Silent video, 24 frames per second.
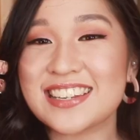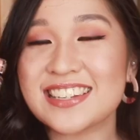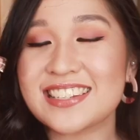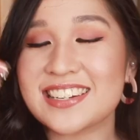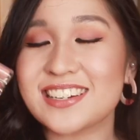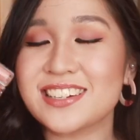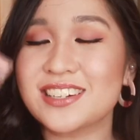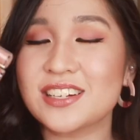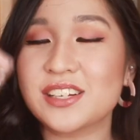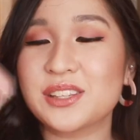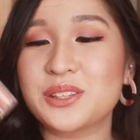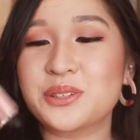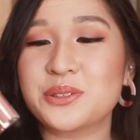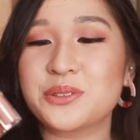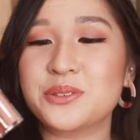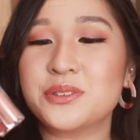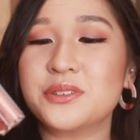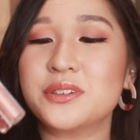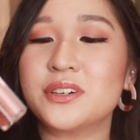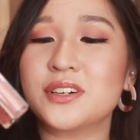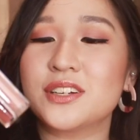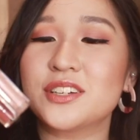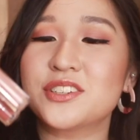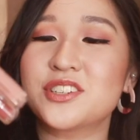These are the two
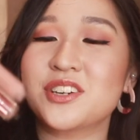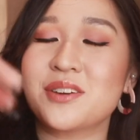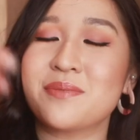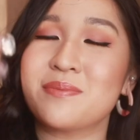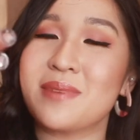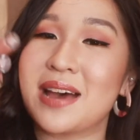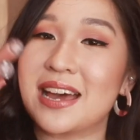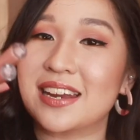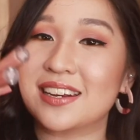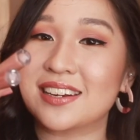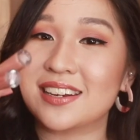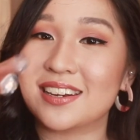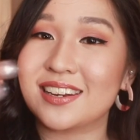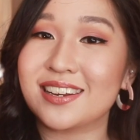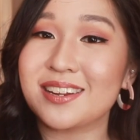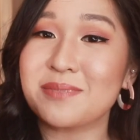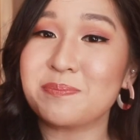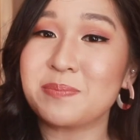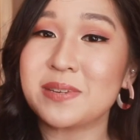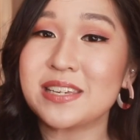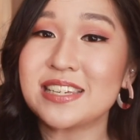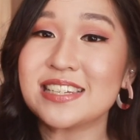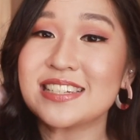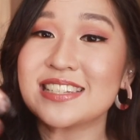ultra matte
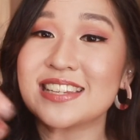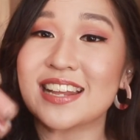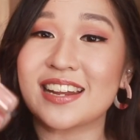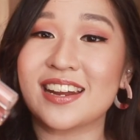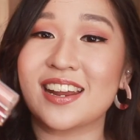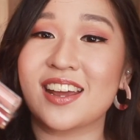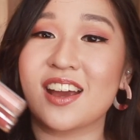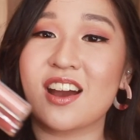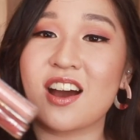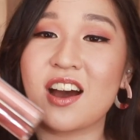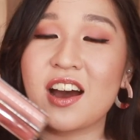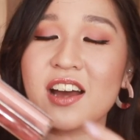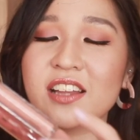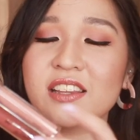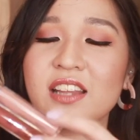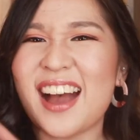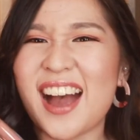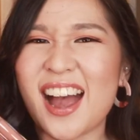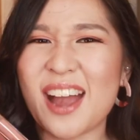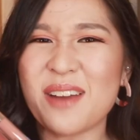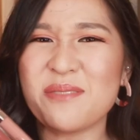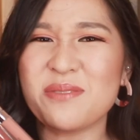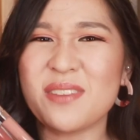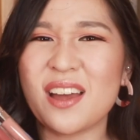lippies that I got.
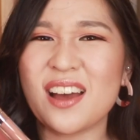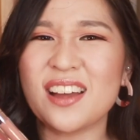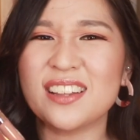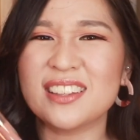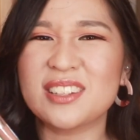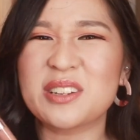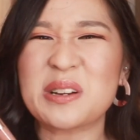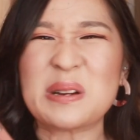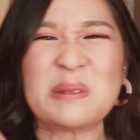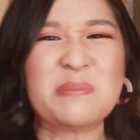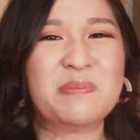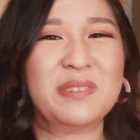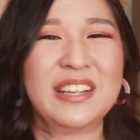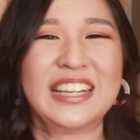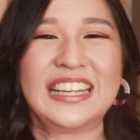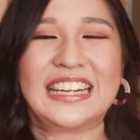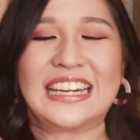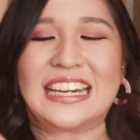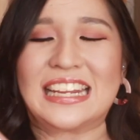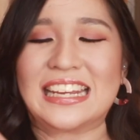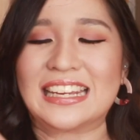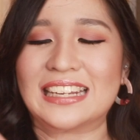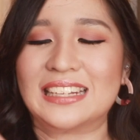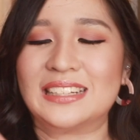I'm not
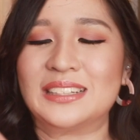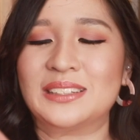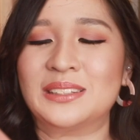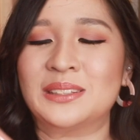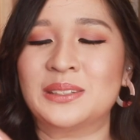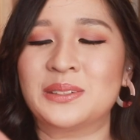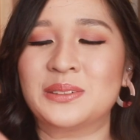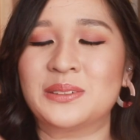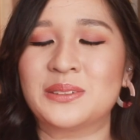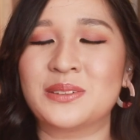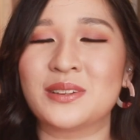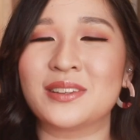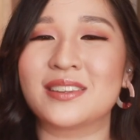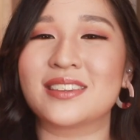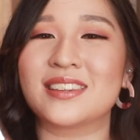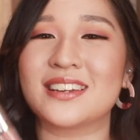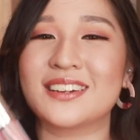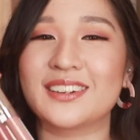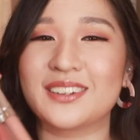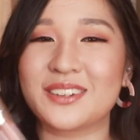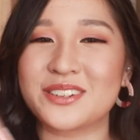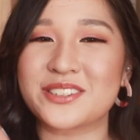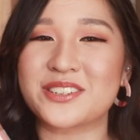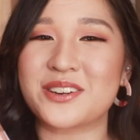completely into
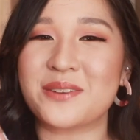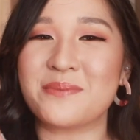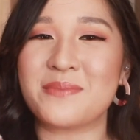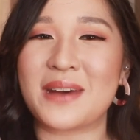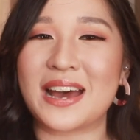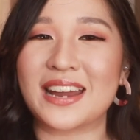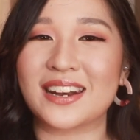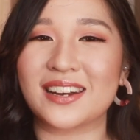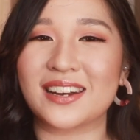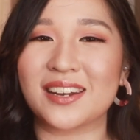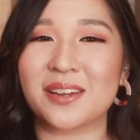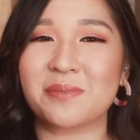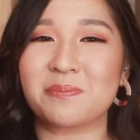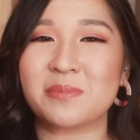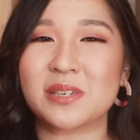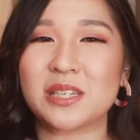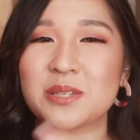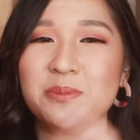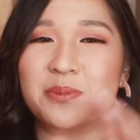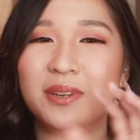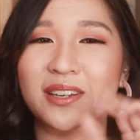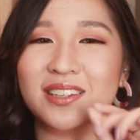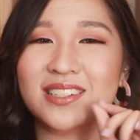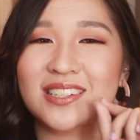the ultra matte
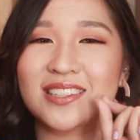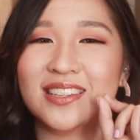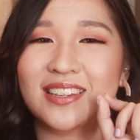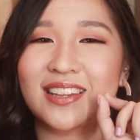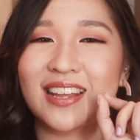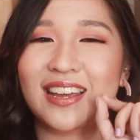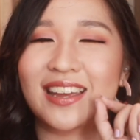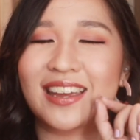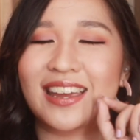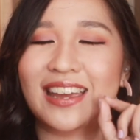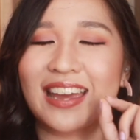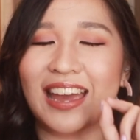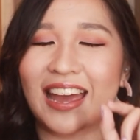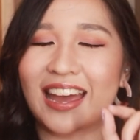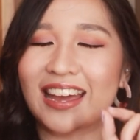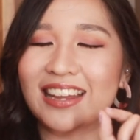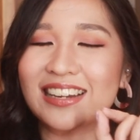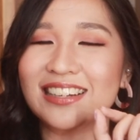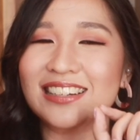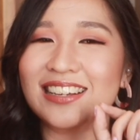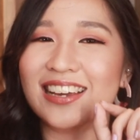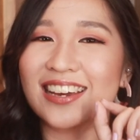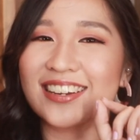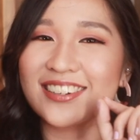lippies because they
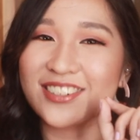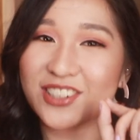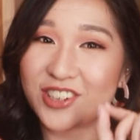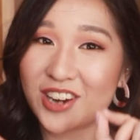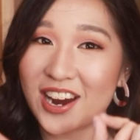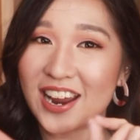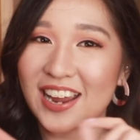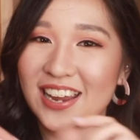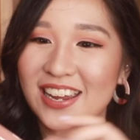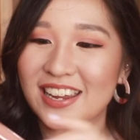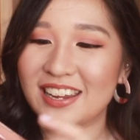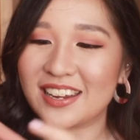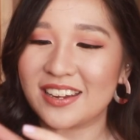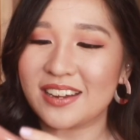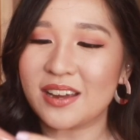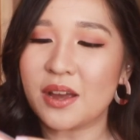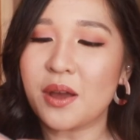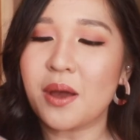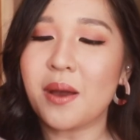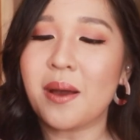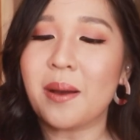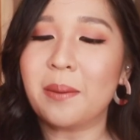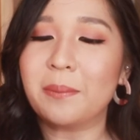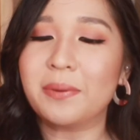can get drying.
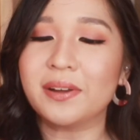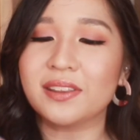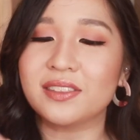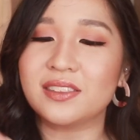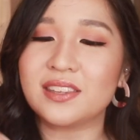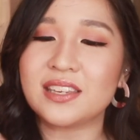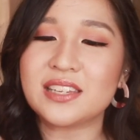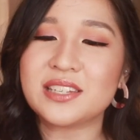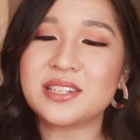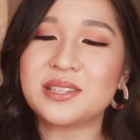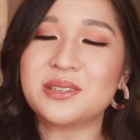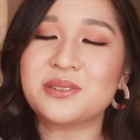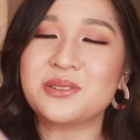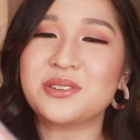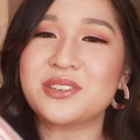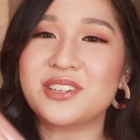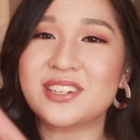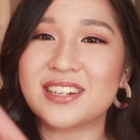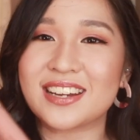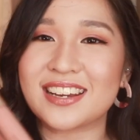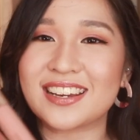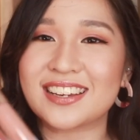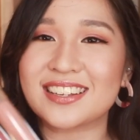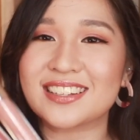But these two
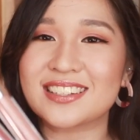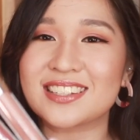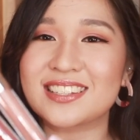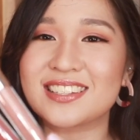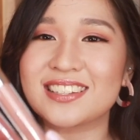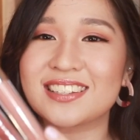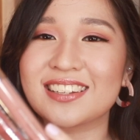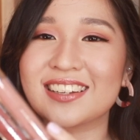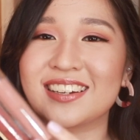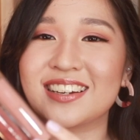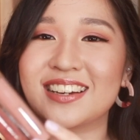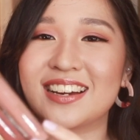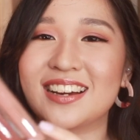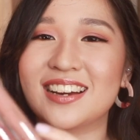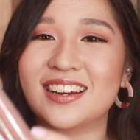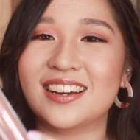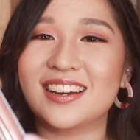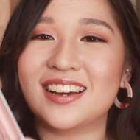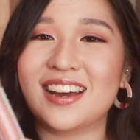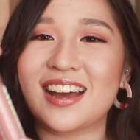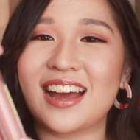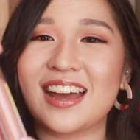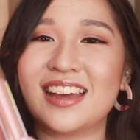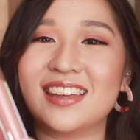shades,
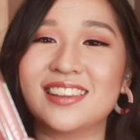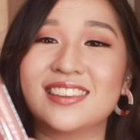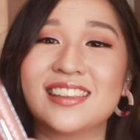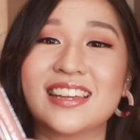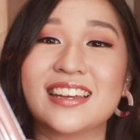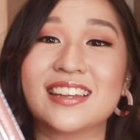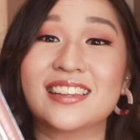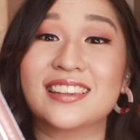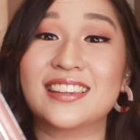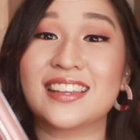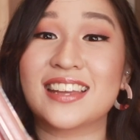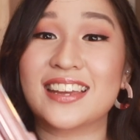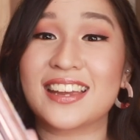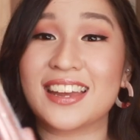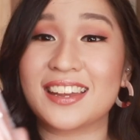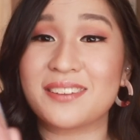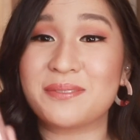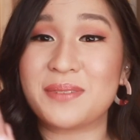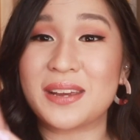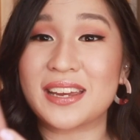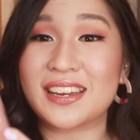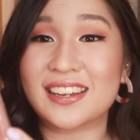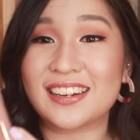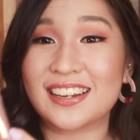I think they
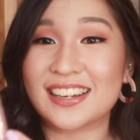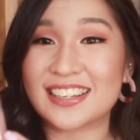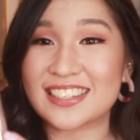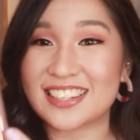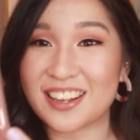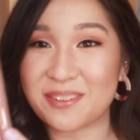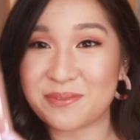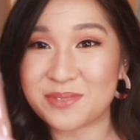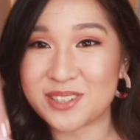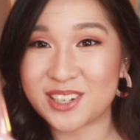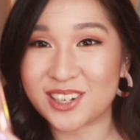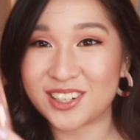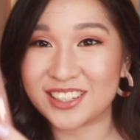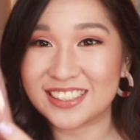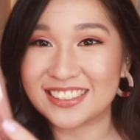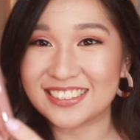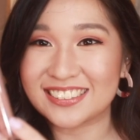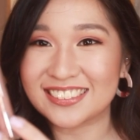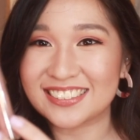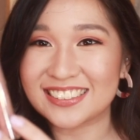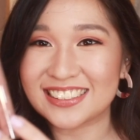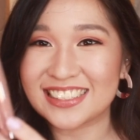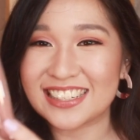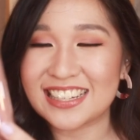can make an
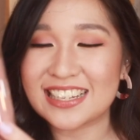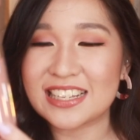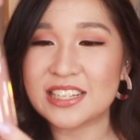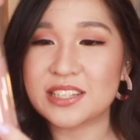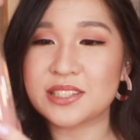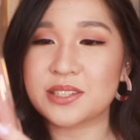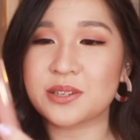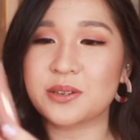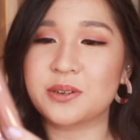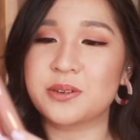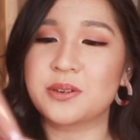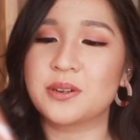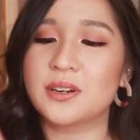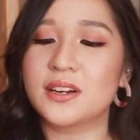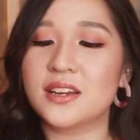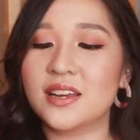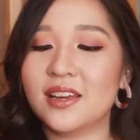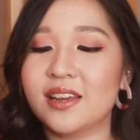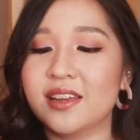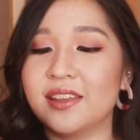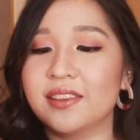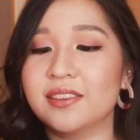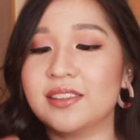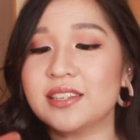exception. So
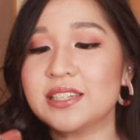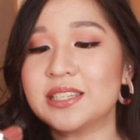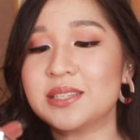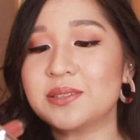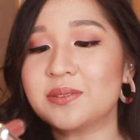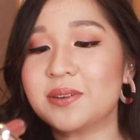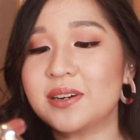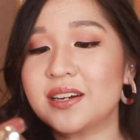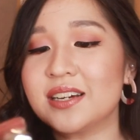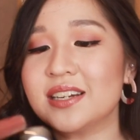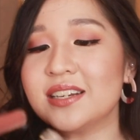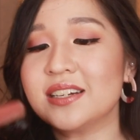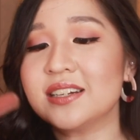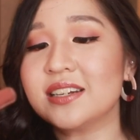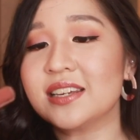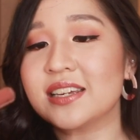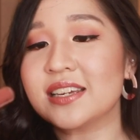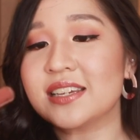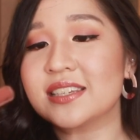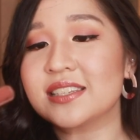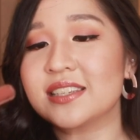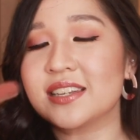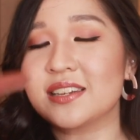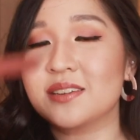this one
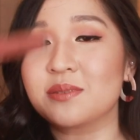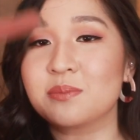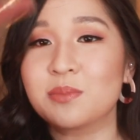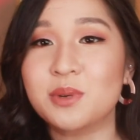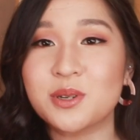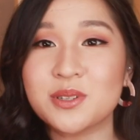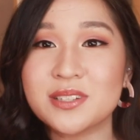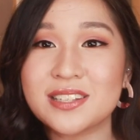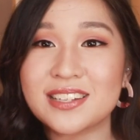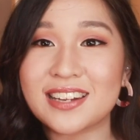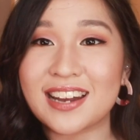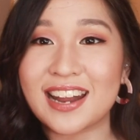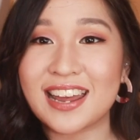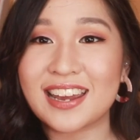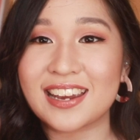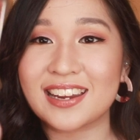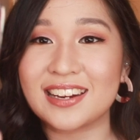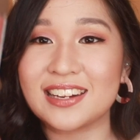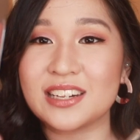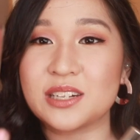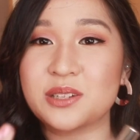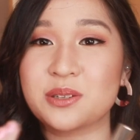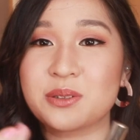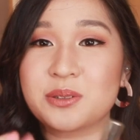is in Most
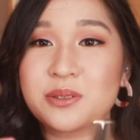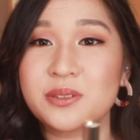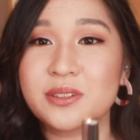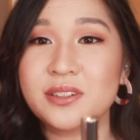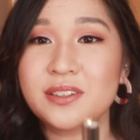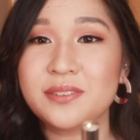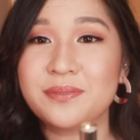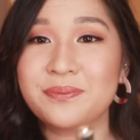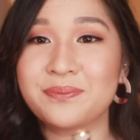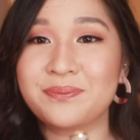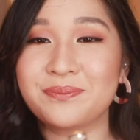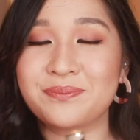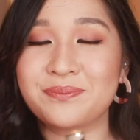Likely 2.